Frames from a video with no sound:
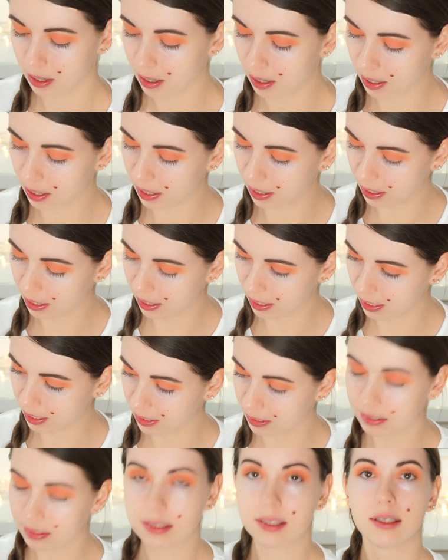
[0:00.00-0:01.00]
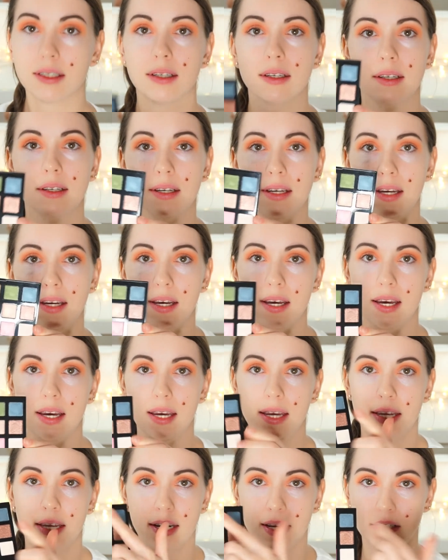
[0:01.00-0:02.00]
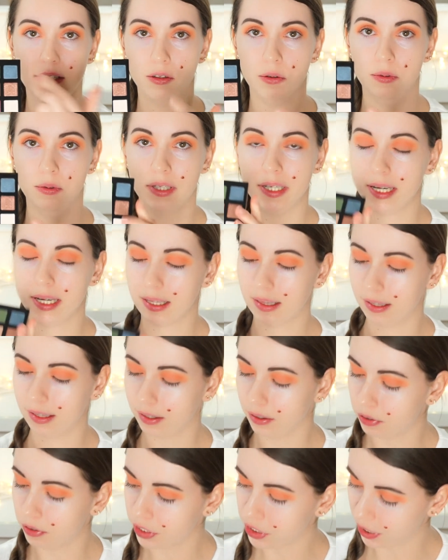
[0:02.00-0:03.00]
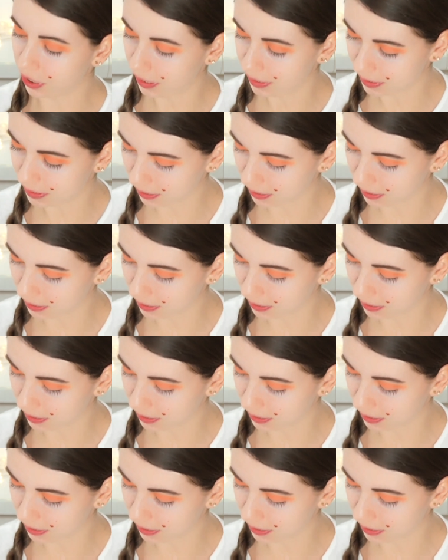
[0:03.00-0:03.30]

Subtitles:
And it has only glitter shades in